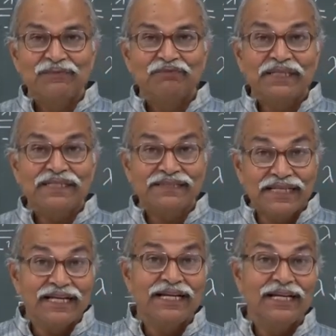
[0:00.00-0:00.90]
but
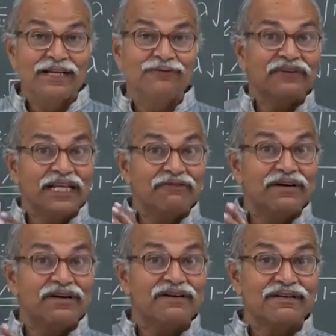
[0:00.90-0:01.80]
still
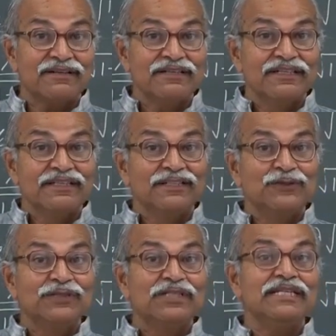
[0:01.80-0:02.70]
whenever you
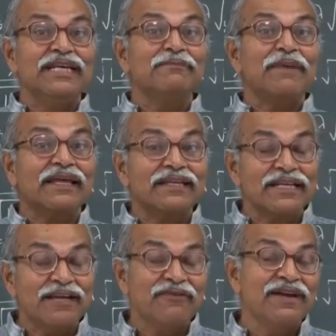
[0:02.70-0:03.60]
see a
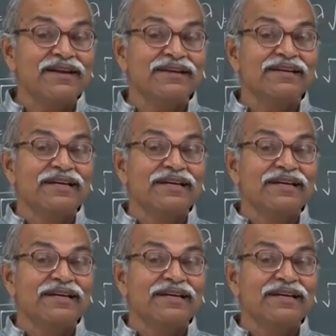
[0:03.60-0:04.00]
magnetic field,